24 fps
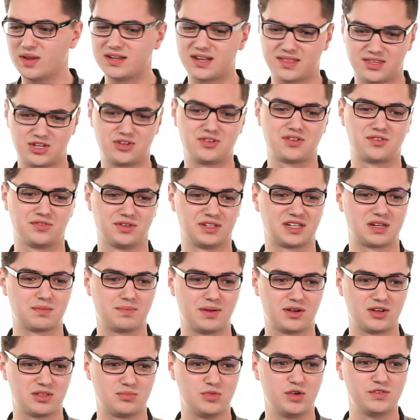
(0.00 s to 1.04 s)
Not that you can really
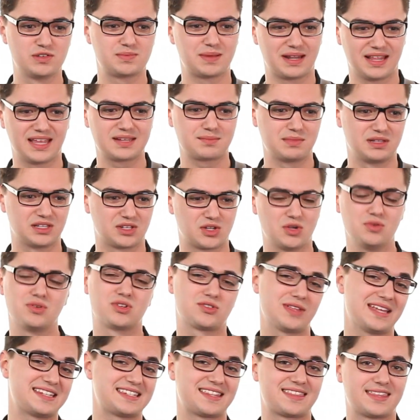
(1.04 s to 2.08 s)
compare the movies, but I like Mila
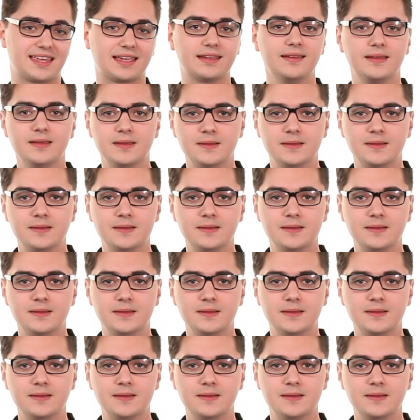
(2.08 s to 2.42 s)
Kunis, that's the thing.